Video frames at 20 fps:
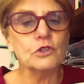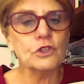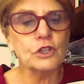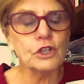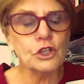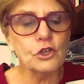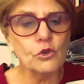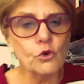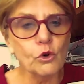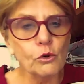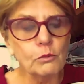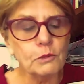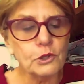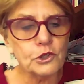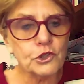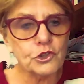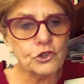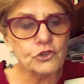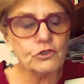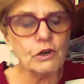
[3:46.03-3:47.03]
an enormous
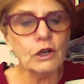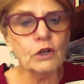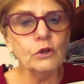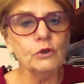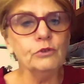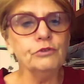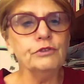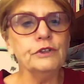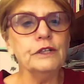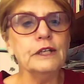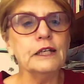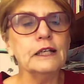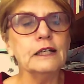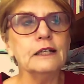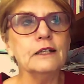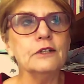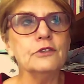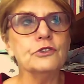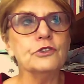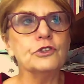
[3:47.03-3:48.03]
struggle for
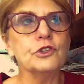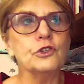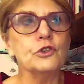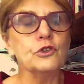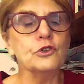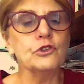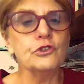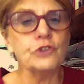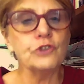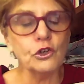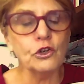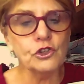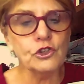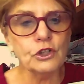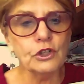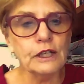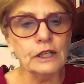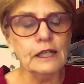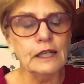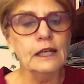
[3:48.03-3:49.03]
Nicholas to do
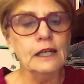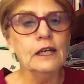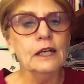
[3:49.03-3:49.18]
socially,